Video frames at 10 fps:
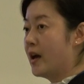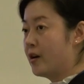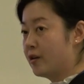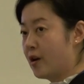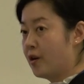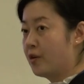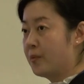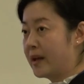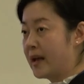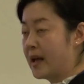Air cargo
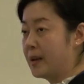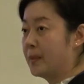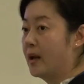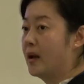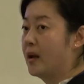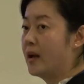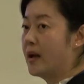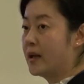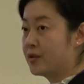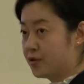became
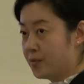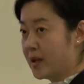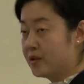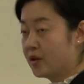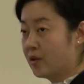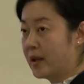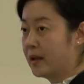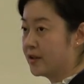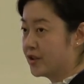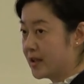instrumental
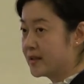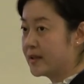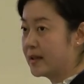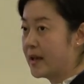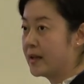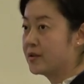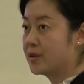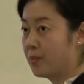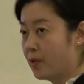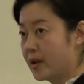in adjusting and
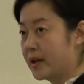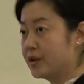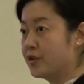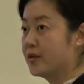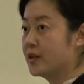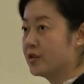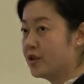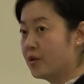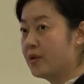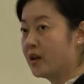supporting to this
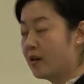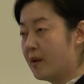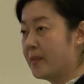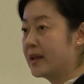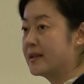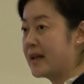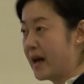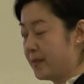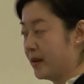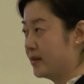new economic
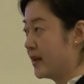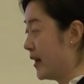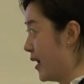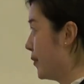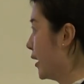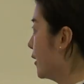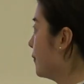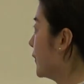dynamic.